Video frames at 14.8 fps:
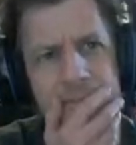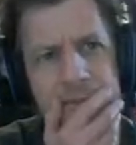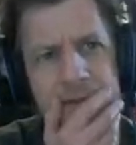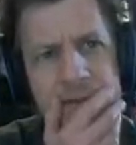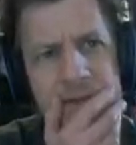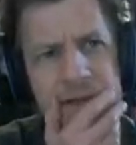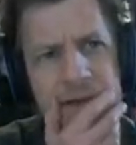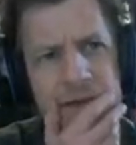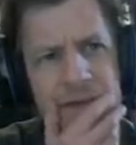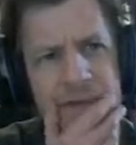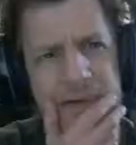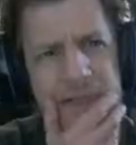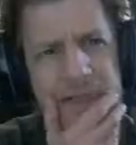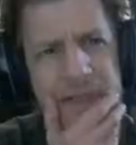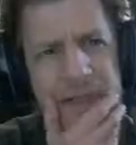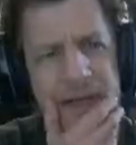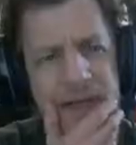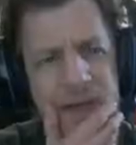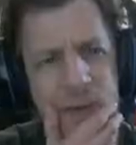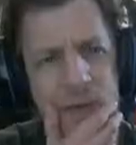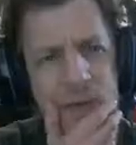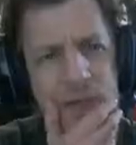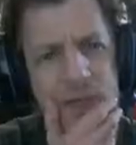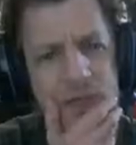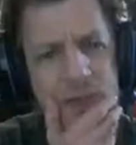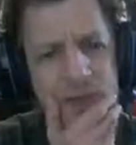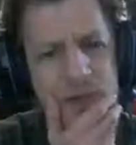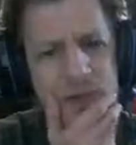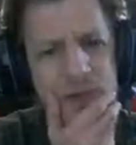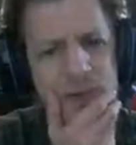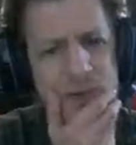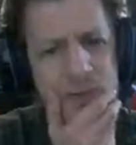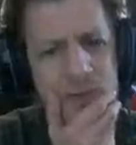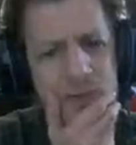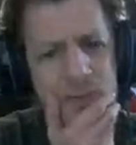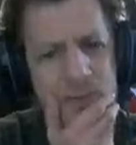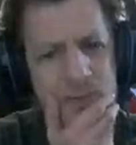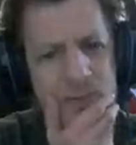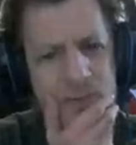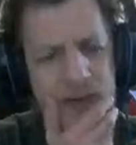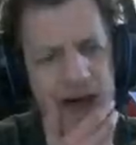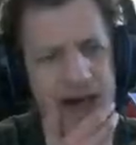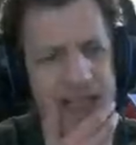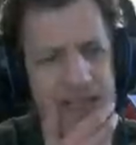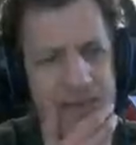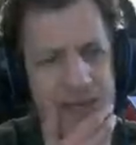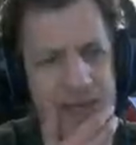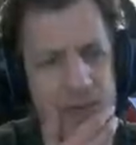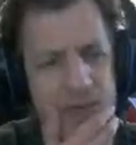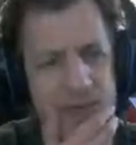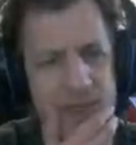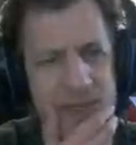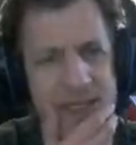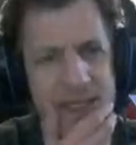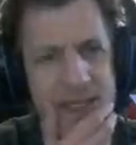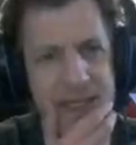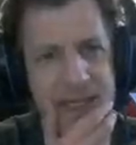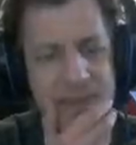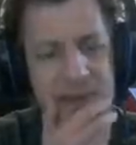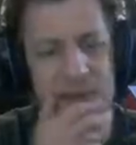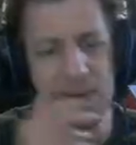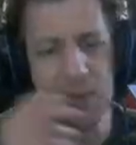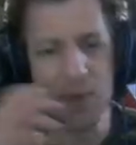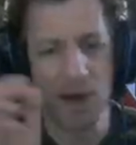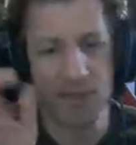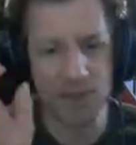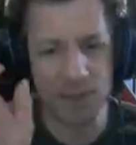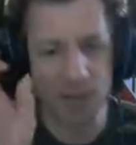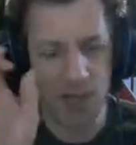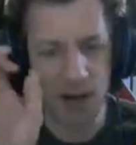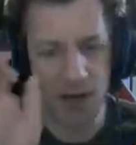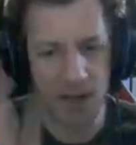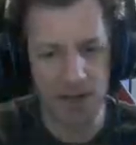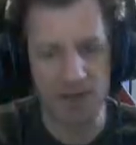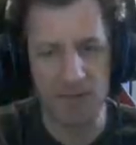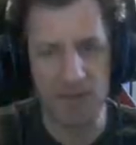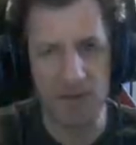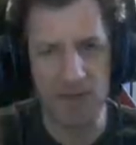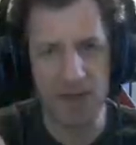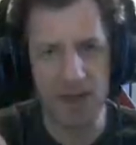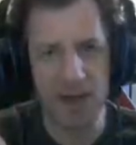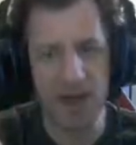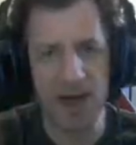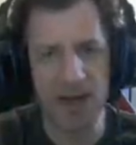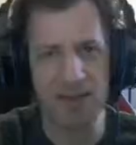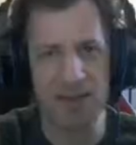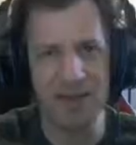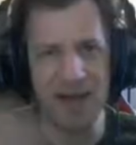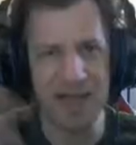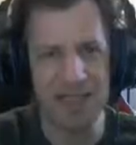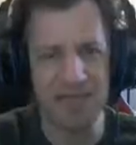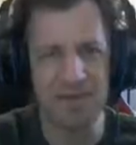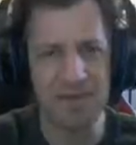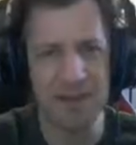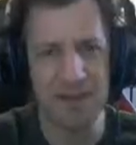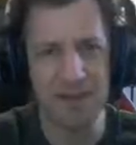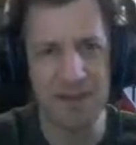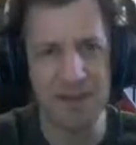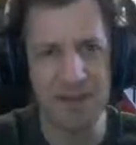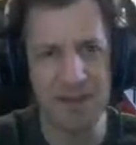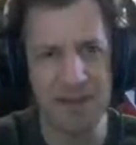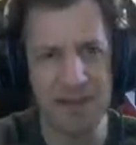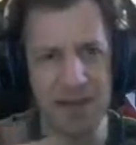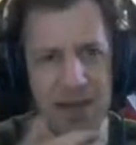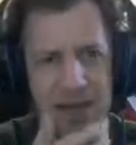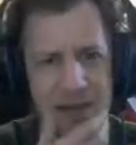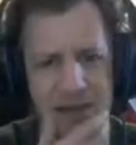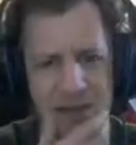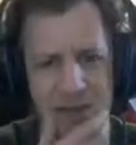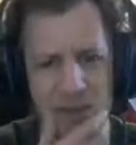So it's like when you activate it with a key, maybe you have to target a friendly guy and then activate it again?